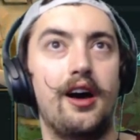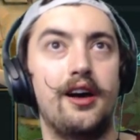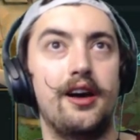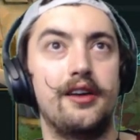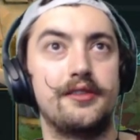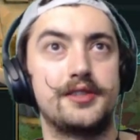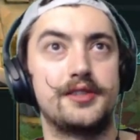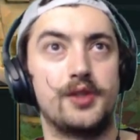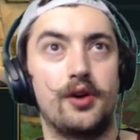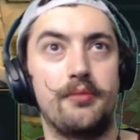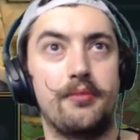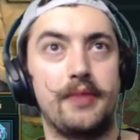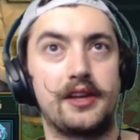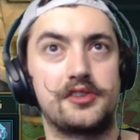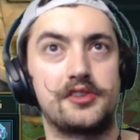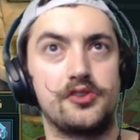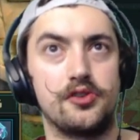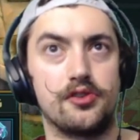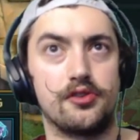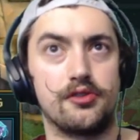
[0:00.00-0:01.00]
So it
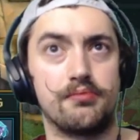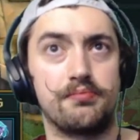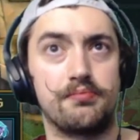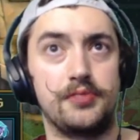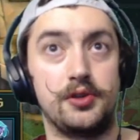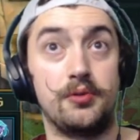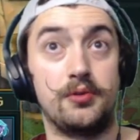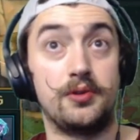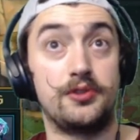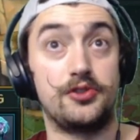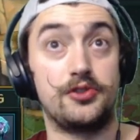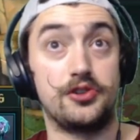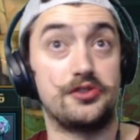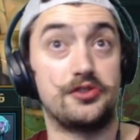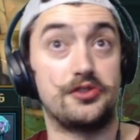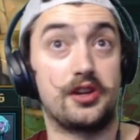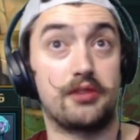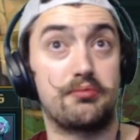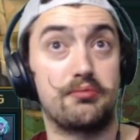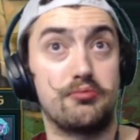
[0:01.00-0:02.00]
makes your units
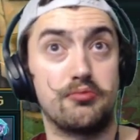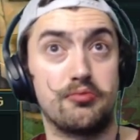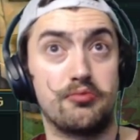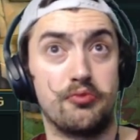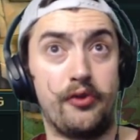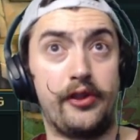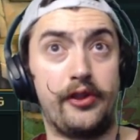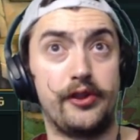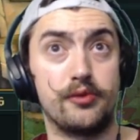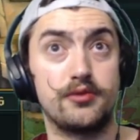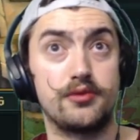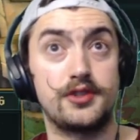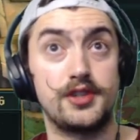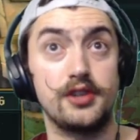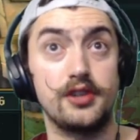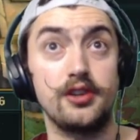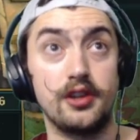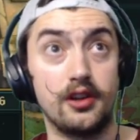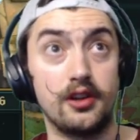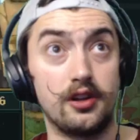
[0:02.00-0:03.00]
just like really
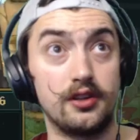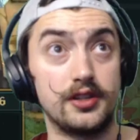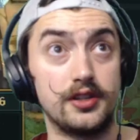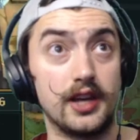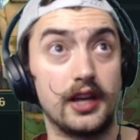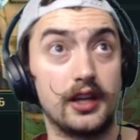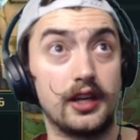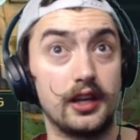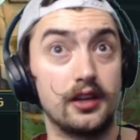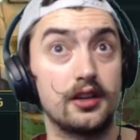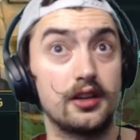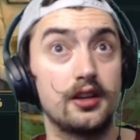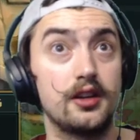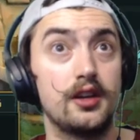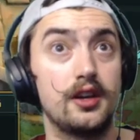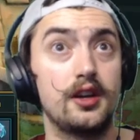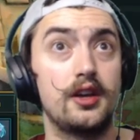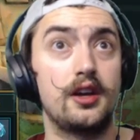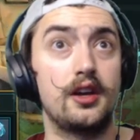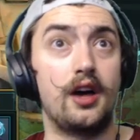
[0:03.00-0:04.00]
resilient and tanky.
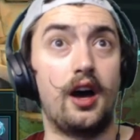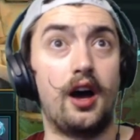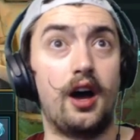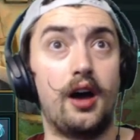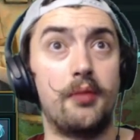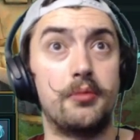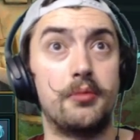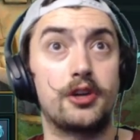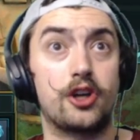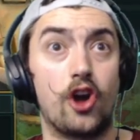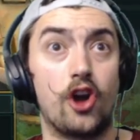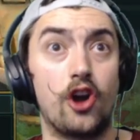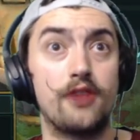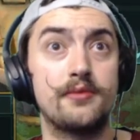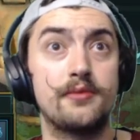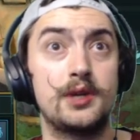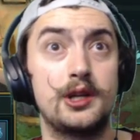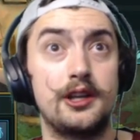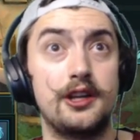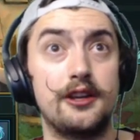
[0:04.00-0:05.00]

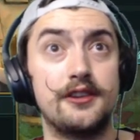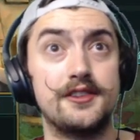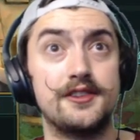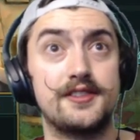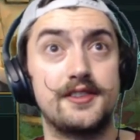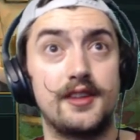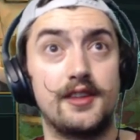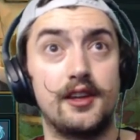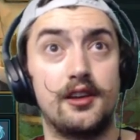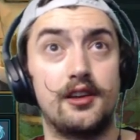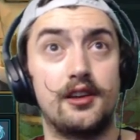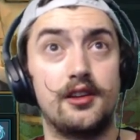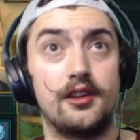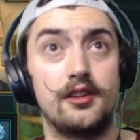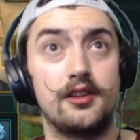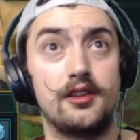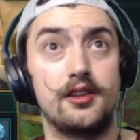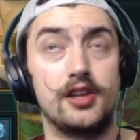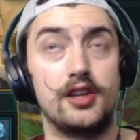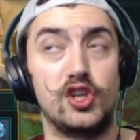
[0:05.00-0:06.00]
Karma is the
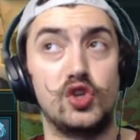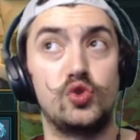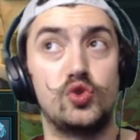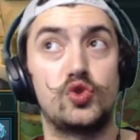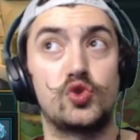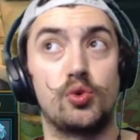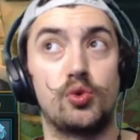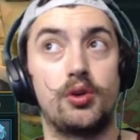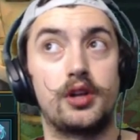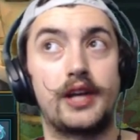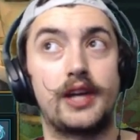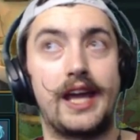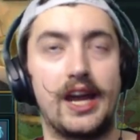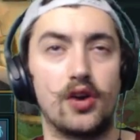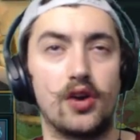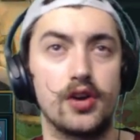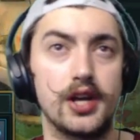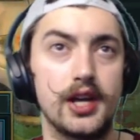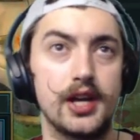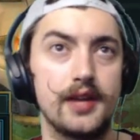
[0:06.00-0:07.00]
usual
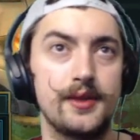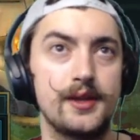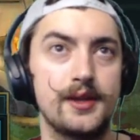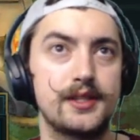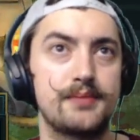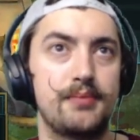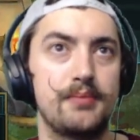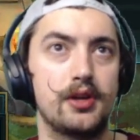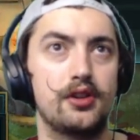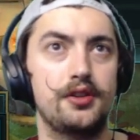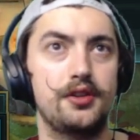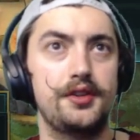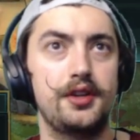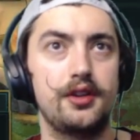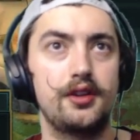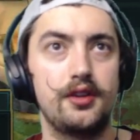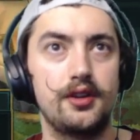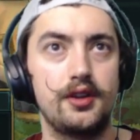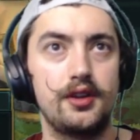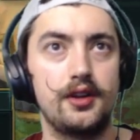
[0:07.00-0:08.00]
carry in this build.
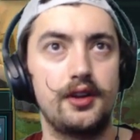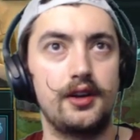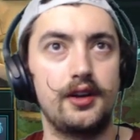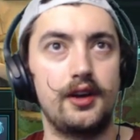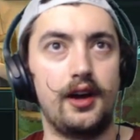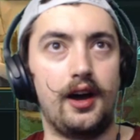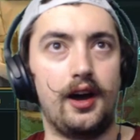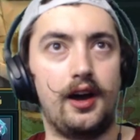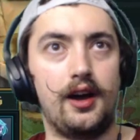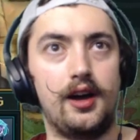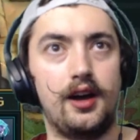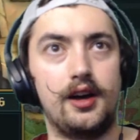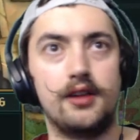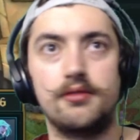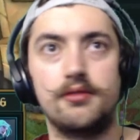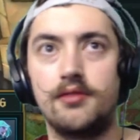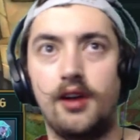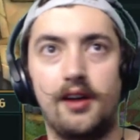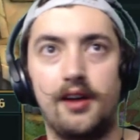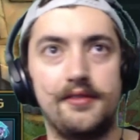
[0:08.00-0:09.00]

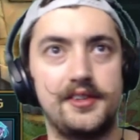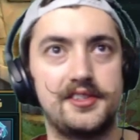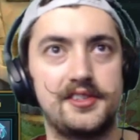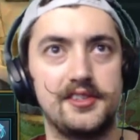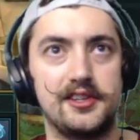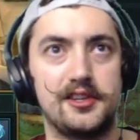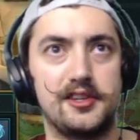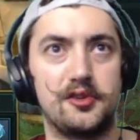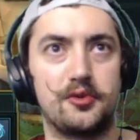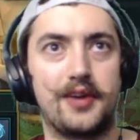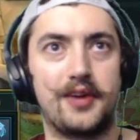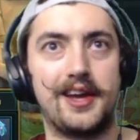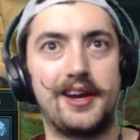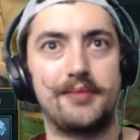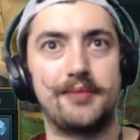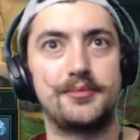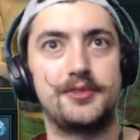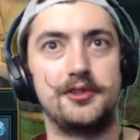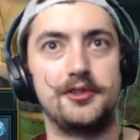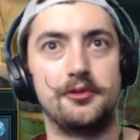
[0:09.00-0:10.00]
Obviously you get
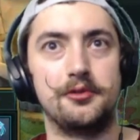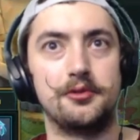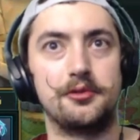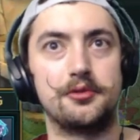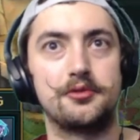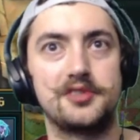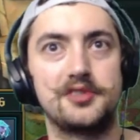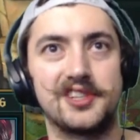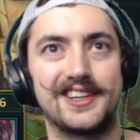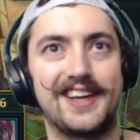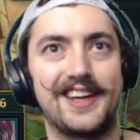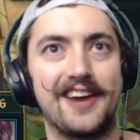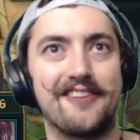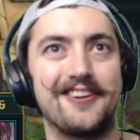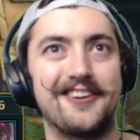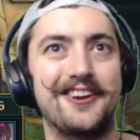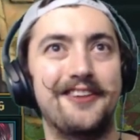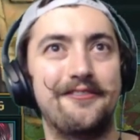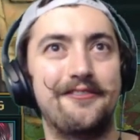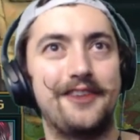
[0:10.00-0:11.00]
up to
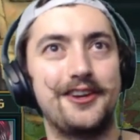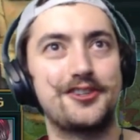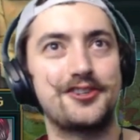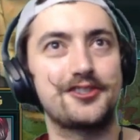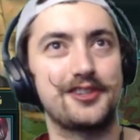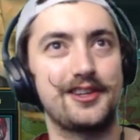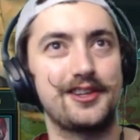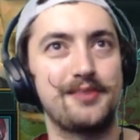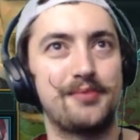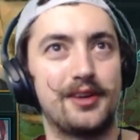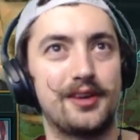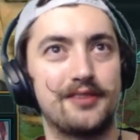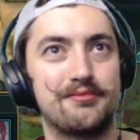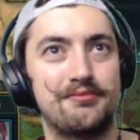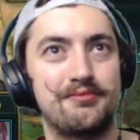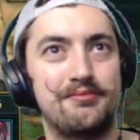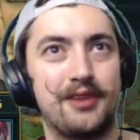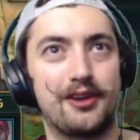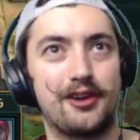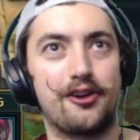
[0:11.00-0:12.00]
Garen eventually, but
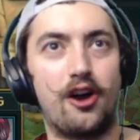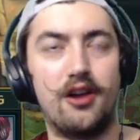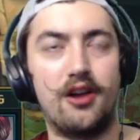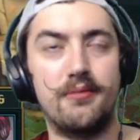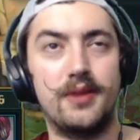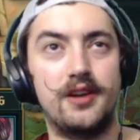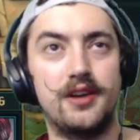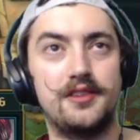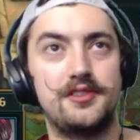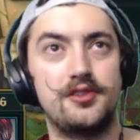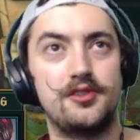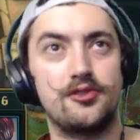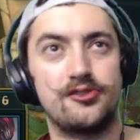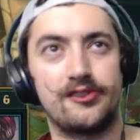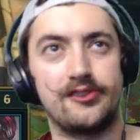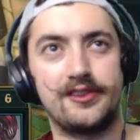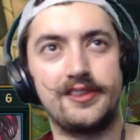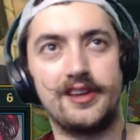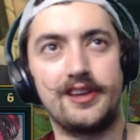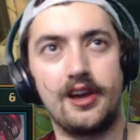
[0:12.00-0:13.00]
Karma is
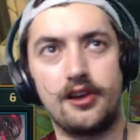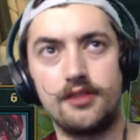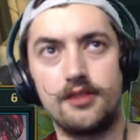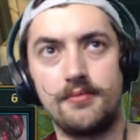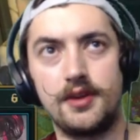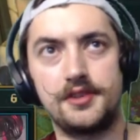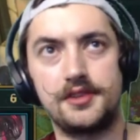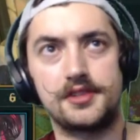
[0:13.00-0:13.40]
usually the itemized